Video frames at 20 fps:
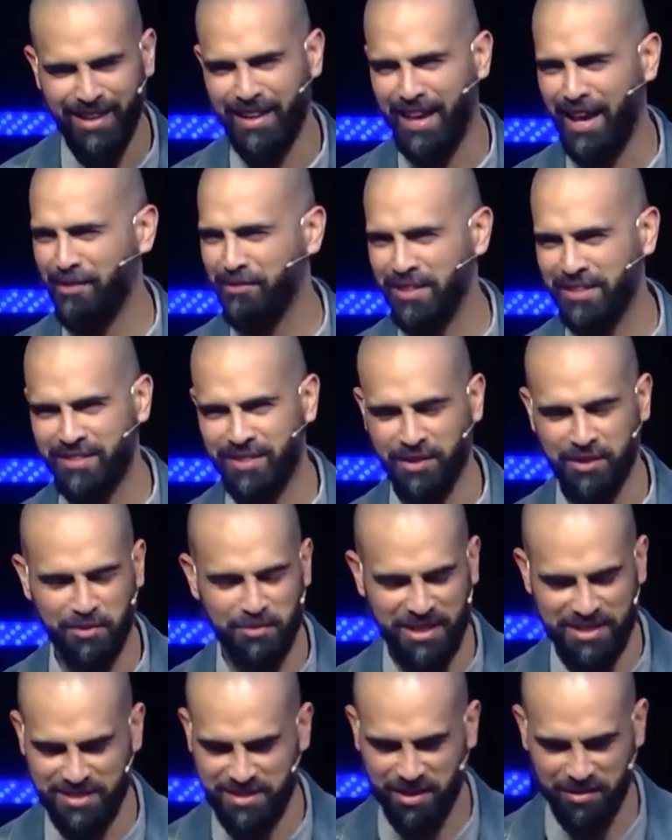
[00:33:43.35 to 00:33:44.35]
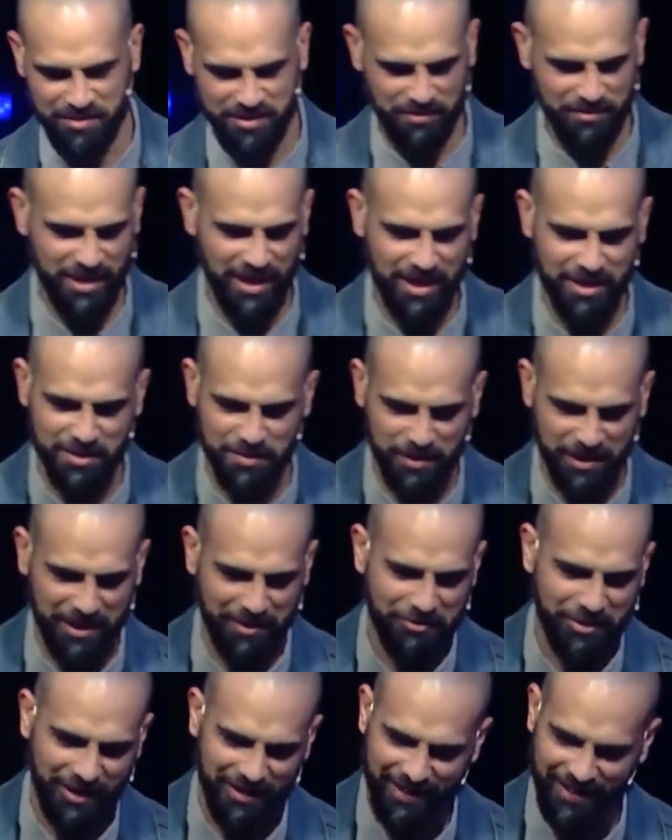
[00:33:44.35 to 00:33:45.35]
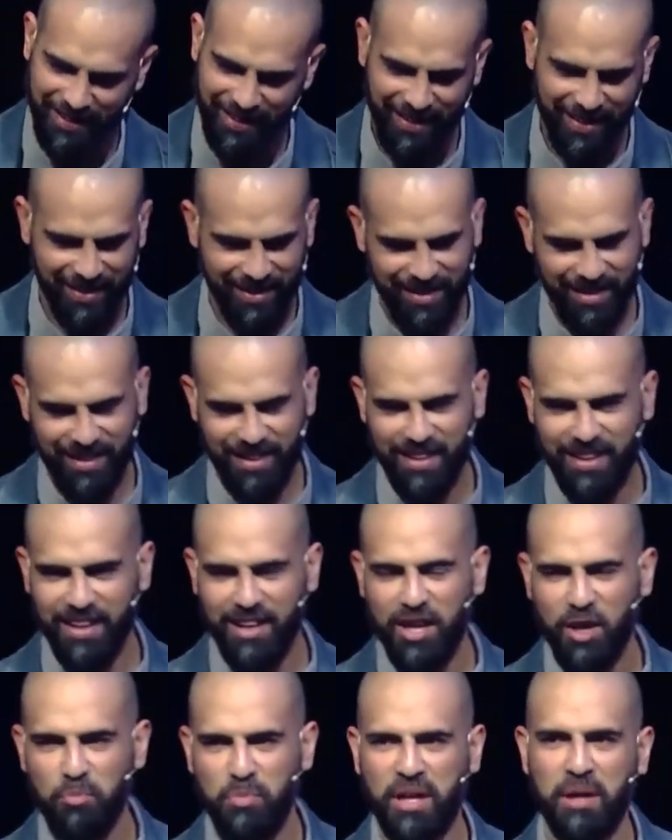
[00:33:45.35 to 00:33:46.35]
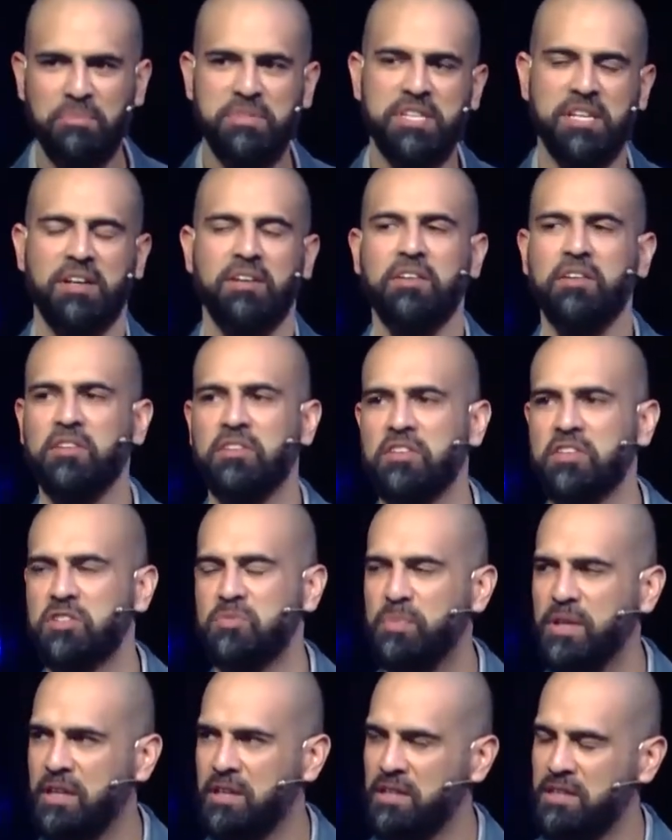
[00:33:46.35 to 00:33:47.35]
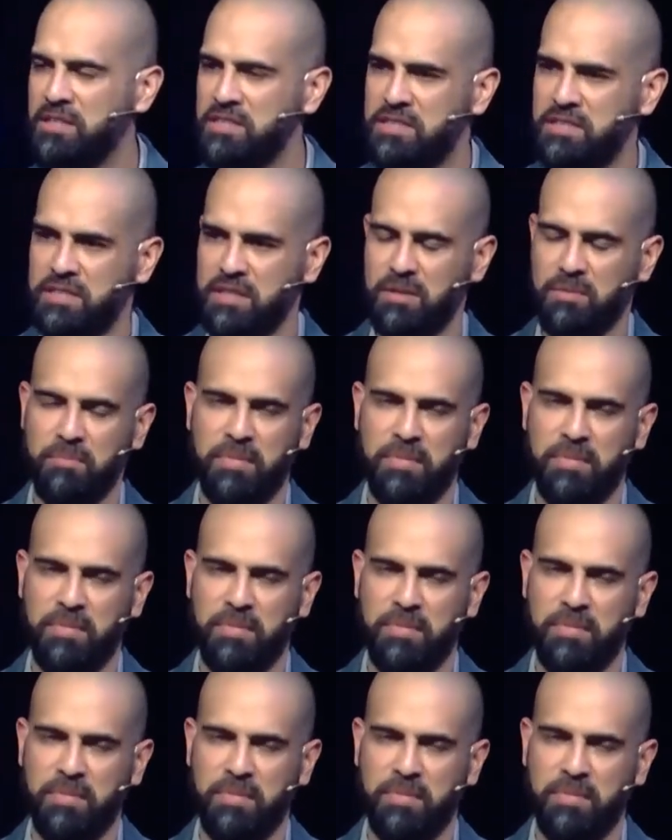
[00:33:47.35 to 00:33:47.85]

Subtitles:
having to tell you my stuff sometimes, but I'm telling you this because